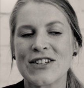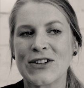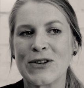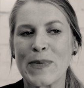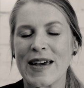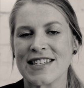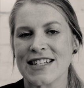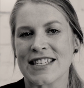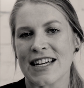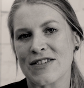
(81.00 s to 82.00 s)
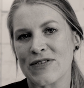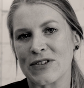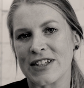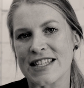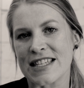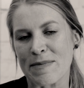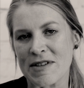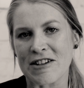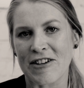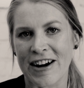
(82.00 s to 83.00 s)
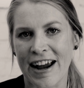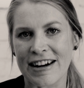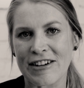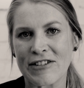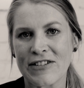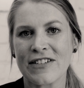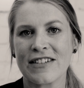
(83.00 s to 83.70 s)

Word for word: To be successful in something creative.